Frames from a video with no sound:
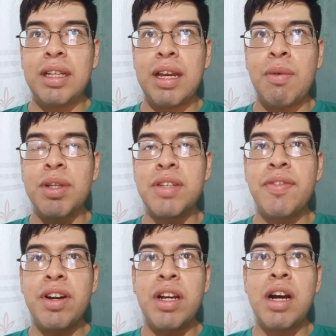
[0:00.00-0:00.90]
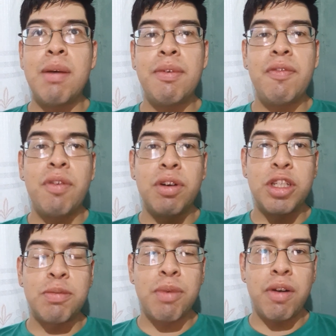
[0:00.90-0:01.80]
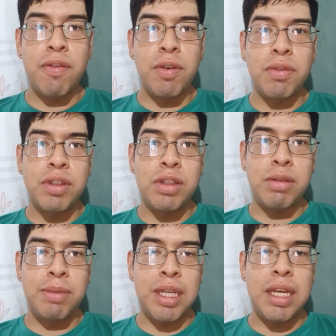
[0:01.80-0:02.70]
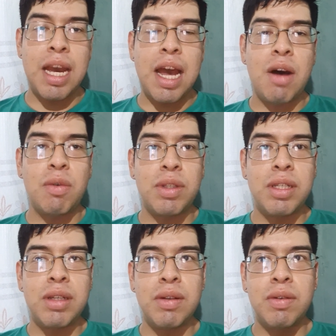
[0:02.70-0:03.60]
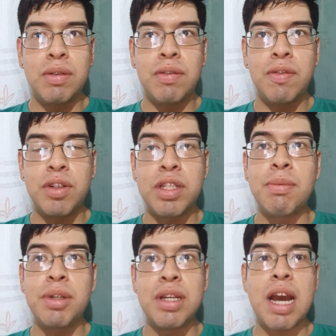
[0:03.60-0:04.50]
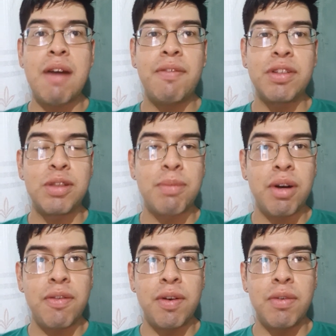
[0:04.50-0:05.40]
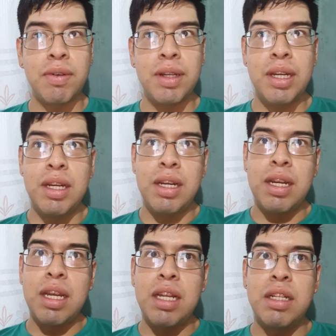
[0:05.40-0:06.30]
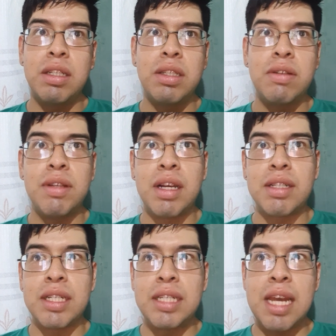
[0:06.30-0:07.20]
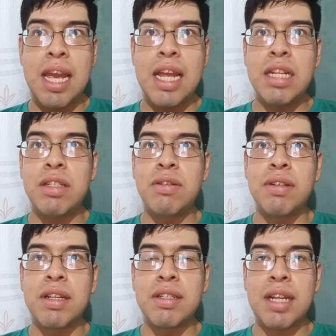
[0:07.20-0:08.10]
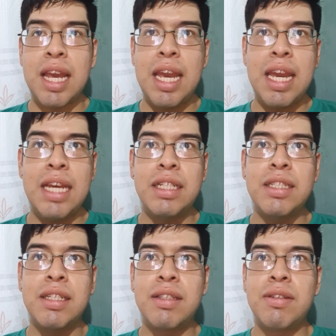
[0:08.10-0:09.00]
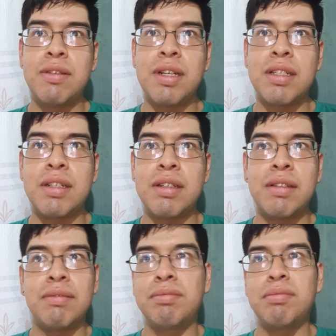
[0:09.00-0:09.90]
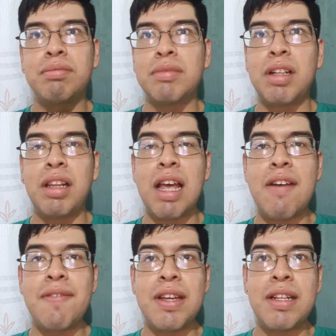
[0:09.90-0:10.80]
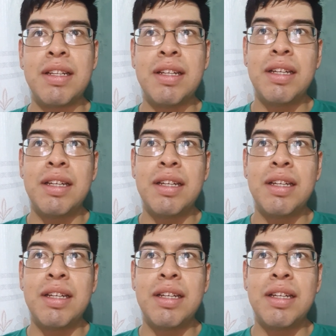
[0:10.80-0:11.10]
it wasn't very common for a smartphone to be out, for someone to have a smartphone in 2010, 2008, 2011.